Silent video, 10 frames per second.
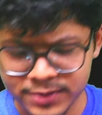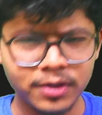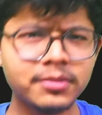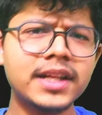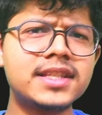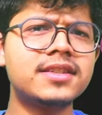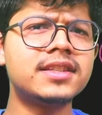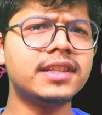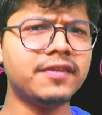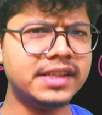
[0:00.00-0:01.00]
It's
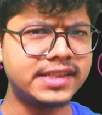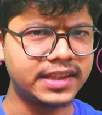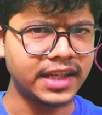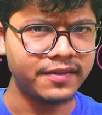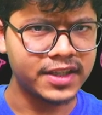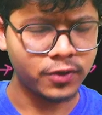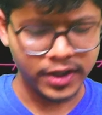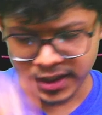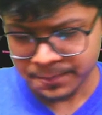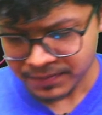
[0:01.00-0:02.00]
we'll see three ways for it.